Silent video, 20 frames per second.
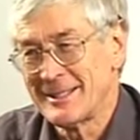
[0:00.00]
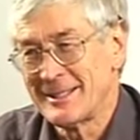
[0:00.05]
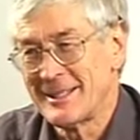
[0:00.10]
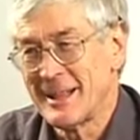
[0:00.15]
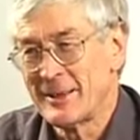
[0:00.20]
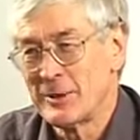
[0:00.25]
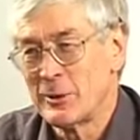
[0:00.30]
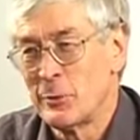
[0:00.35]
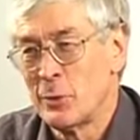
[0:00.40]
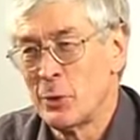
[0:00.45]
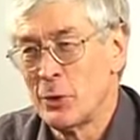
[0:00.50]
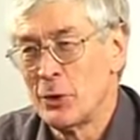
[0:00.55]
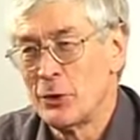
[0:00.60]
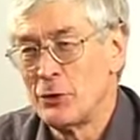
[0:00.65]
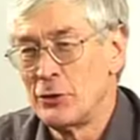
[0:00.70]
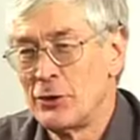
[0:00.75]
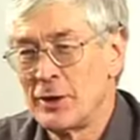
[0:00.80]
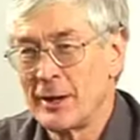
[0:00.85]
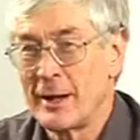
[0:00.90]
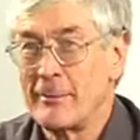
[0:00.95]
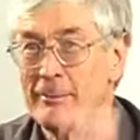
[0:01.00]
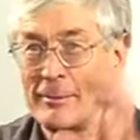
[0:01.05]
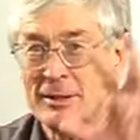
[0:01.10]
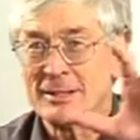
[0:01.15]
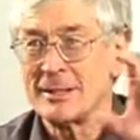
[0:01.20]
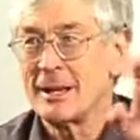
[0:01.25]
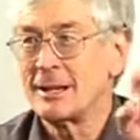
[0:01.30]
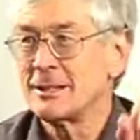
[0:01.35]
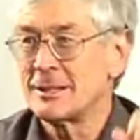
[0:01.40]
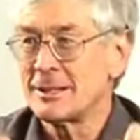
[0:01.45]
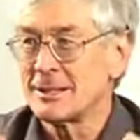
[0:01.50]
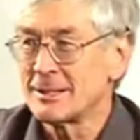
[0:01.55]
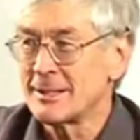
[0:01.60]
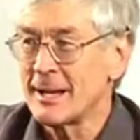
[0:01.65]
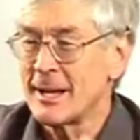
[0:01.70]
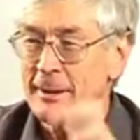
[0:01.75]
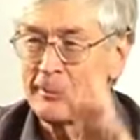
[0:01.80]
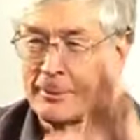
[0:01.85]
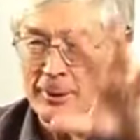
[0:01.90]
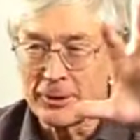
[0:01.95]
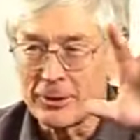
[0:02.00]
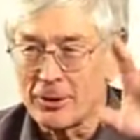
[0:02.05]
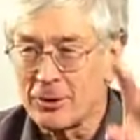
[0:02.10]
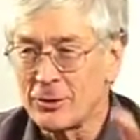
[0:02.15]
In other words, the government's saying sustainability,